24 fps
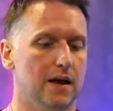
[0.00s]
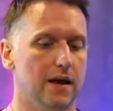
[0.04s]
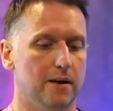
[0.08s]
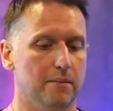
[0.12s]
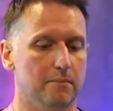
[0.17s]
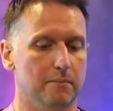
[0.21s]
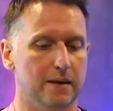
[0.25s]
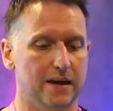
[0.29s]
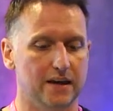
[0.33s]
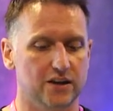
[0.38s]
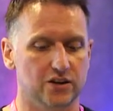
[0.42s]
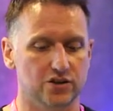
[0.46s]

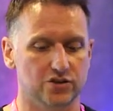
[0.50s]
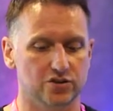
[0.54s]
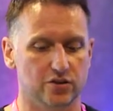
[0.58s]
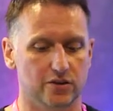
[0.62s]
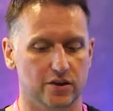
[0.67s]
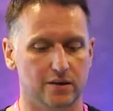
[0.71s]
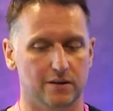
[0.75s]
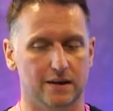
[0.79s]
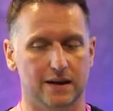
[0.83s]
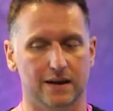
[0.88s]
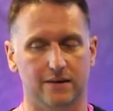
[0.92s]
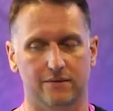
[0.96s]
making sure
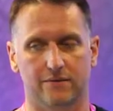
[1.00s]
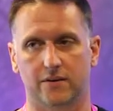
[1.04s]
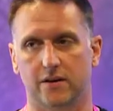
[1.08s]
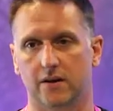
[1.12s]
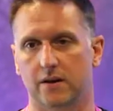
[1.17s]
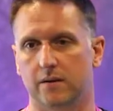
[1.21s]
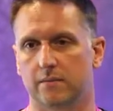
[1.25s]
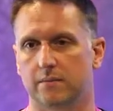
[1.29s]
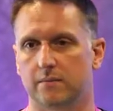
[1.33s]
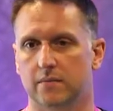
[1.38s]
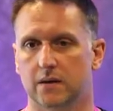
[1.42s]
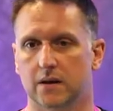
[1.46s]
that you have
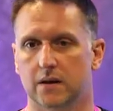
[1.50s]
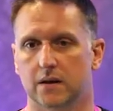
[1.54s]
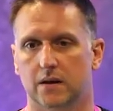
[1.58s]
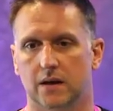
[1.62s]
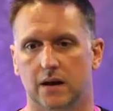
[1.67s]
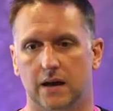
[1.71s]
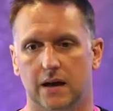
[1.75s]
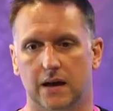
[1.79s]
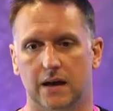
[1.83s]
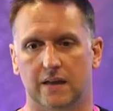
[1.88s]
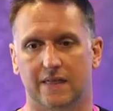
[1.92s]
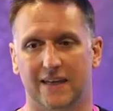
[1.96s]

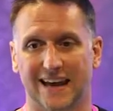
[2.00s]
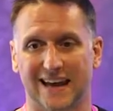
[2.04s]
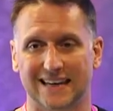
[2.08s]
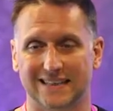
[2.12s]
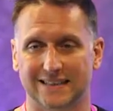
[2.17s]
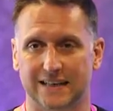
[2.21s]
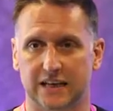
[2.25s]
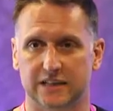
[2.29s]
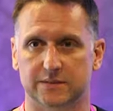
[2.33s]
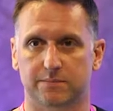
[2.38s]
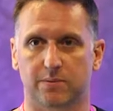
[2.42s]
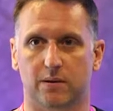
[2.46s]
that
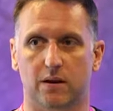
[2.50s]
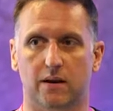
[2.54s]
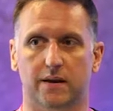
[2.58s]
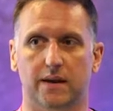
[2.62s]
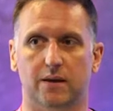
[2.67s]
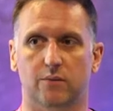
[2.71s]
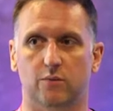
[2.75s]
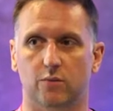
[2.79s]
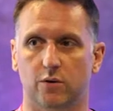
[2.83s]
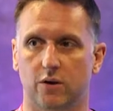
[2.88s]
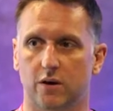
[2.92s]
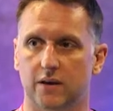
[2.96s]
ATS
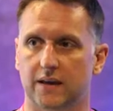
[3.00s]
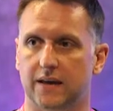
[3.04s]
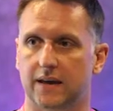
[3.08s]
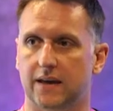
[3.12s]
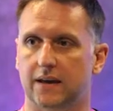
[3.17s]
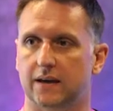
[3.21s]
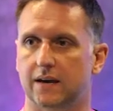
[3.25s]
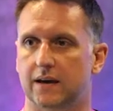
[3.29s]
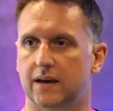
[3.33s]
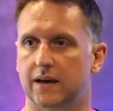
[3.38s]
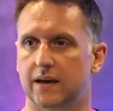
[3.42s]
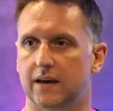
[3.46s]
plugin
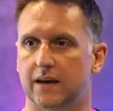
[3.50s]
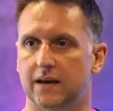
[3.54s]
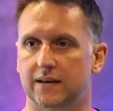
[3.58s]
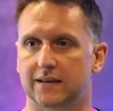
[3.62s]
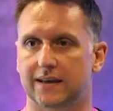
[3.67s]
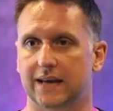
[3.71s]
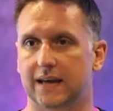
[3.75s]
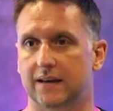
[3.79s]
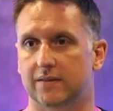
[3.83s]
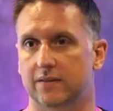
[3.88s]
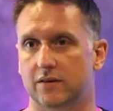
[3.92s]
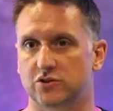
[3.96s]
working and
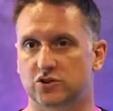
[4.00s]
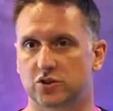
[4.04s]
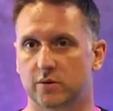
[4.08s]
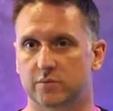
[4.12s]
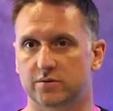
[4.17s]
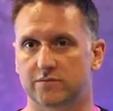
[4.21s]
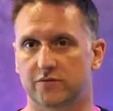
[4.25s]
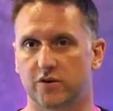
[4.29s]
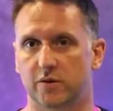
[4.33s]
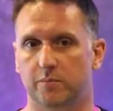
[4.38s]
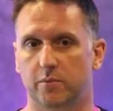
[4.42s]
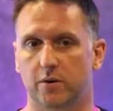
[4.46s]
getting those
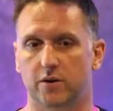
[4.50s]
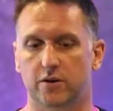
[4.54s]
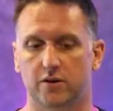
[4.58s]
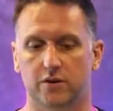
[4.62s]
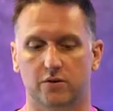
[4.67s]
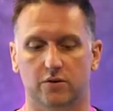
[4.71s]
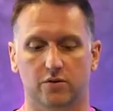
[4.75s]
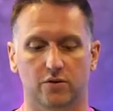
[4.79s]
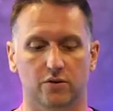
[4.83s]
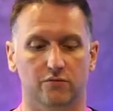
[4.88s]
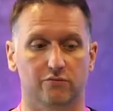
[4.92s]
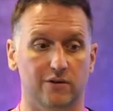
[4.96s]
jobs viewed by
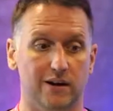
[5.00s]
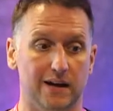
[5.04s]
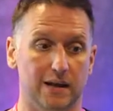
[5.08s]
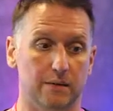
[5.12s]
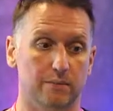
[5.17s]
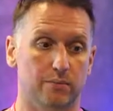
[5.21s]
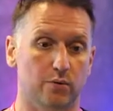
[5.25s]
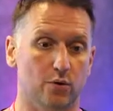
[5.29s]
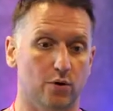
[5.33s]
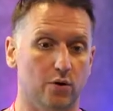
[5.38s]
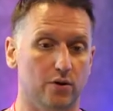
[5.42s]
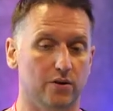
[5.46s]
Google, really
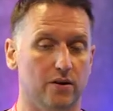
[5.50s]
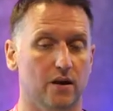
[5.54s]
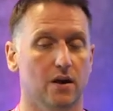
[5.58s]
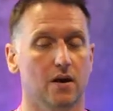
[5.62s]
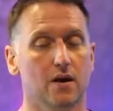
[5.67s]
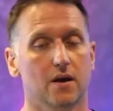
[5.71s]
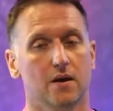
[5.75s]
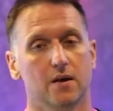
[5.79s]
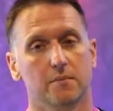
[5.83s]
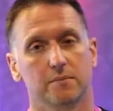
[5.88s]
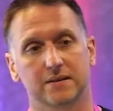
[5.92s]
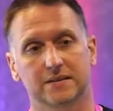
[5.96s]
important,
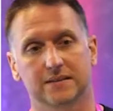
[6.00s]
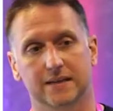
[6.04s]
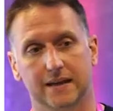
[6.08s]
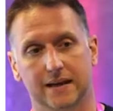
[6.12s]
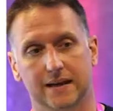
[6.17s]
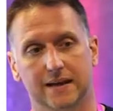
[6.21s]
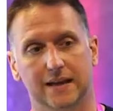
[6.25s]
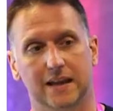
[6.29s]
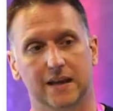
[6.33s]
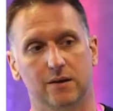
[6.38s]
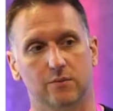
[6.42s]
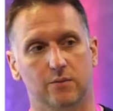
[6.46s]

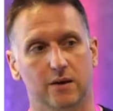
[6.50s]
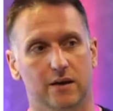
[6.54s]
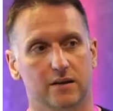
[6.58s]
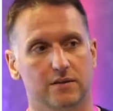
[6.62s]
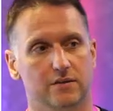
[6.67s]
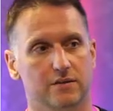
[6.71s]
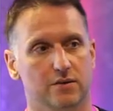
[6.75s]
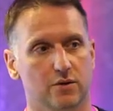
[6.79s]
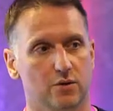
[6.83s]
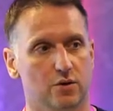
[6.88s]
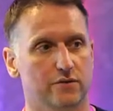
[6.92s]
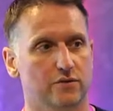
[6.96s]
particularly
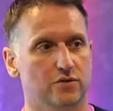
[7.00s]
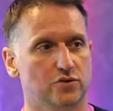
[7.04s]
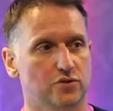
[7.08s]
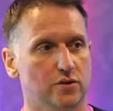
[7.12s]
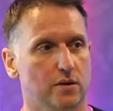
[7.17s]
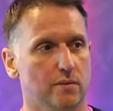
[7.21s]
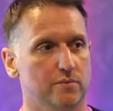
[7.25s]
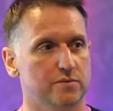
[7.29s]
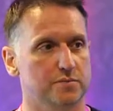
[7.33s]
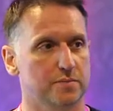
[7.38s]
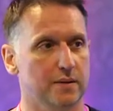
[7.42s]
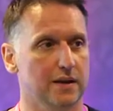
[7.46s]
with Google for
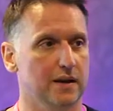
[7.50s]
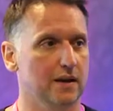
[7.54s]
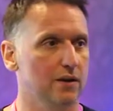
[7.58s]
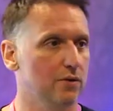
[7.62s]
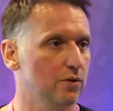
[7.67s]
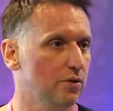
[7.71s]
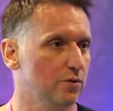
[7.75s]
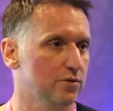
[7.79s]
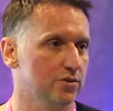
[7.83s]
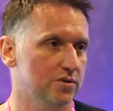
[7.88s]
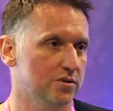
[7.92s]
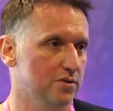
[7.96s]
Jobs being
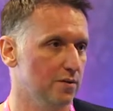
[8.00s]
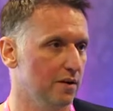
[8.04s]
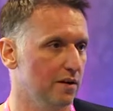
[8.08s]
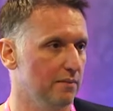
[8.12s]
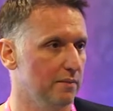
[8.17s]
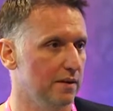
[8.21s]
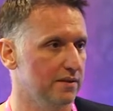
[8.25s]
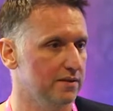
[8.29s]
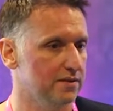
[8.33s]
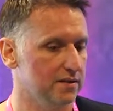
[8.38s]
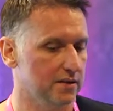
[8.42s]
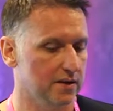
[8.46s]
launched 12
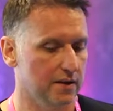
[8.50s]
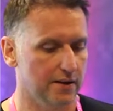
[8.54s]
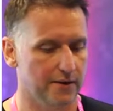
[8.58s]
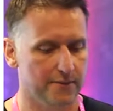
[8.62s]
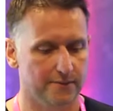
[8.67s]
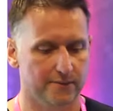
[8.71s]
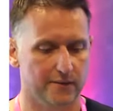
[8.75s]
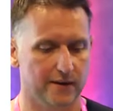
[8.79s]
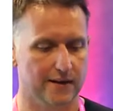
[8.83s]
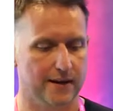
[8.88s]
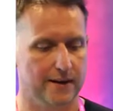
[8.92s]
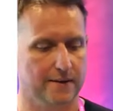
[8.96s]
months ago.
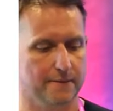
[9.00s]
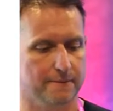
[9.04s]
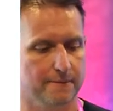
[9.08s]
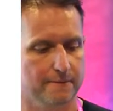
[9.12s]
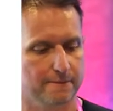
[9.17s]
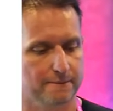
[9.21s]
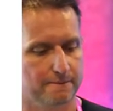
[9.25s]
Okay.